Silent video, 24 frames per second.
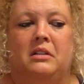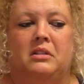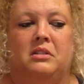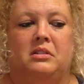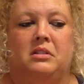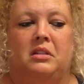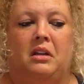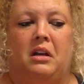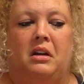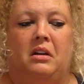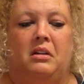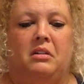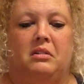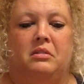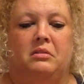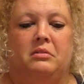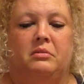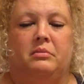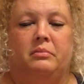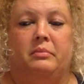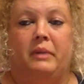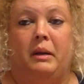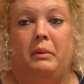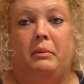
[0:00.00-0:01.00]
So,
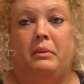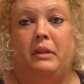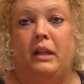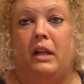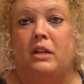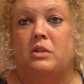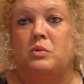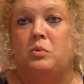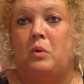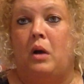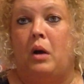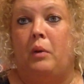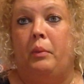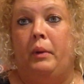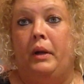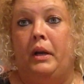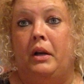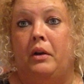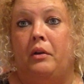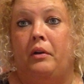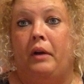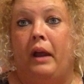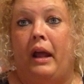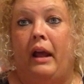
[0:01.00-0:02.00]
maybe that's why we
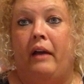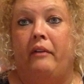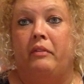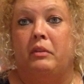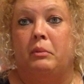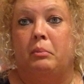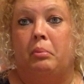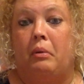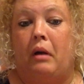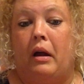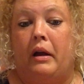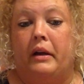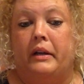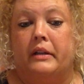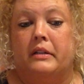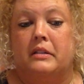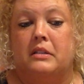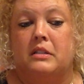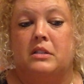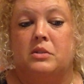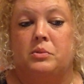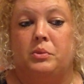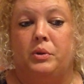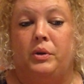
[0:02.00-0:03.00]
don't have the products,
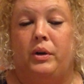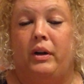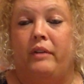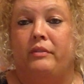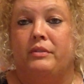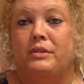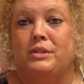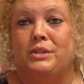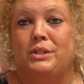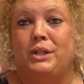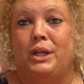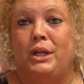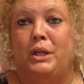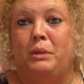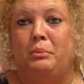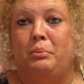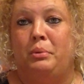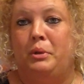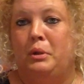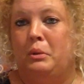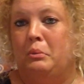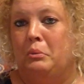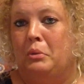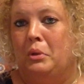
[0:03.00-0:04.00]
because we don't have the stand to
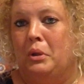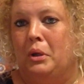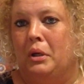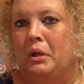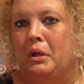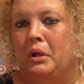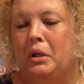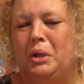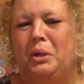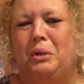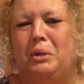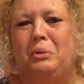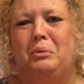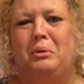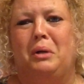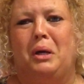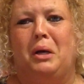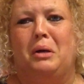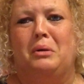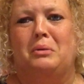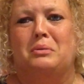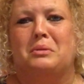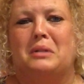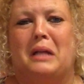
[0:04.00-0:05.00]
put them on. Who
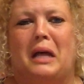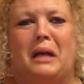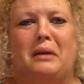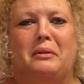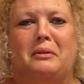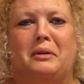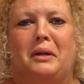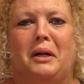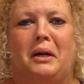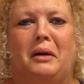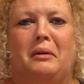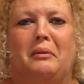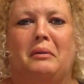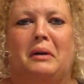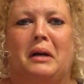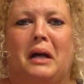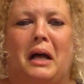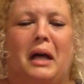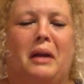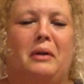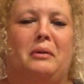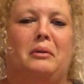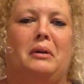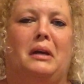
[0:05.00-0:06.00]
knows? I don't know.
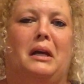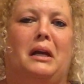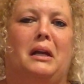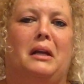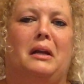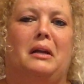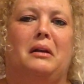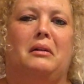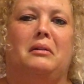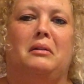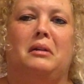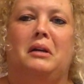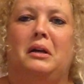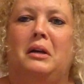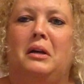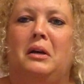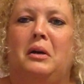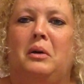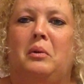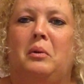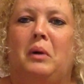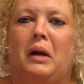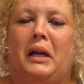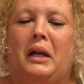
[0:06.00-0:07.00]
I don't get it.
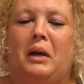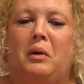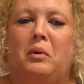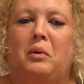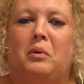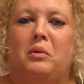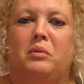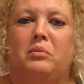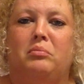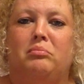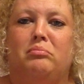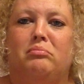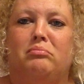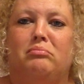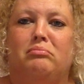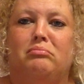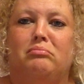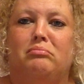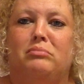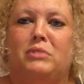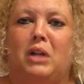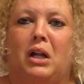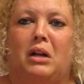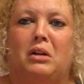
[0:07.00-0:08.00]
Why can't
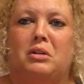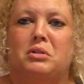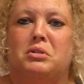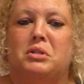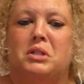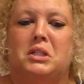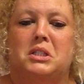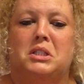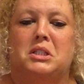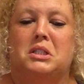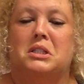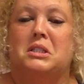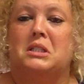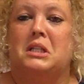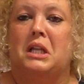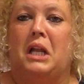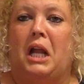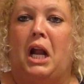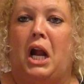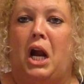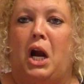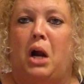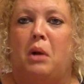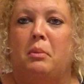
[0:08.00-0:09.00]
Dollar Tree just and
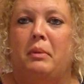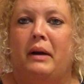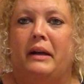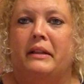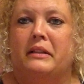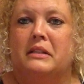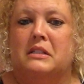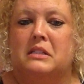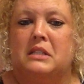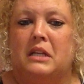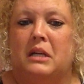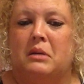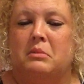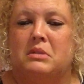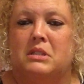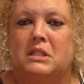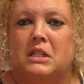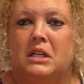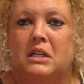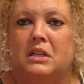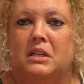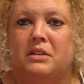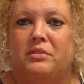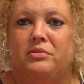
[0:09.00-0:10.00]
everybody the same
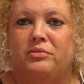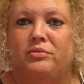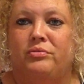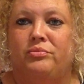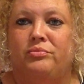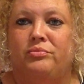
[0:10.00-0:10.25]
stuff?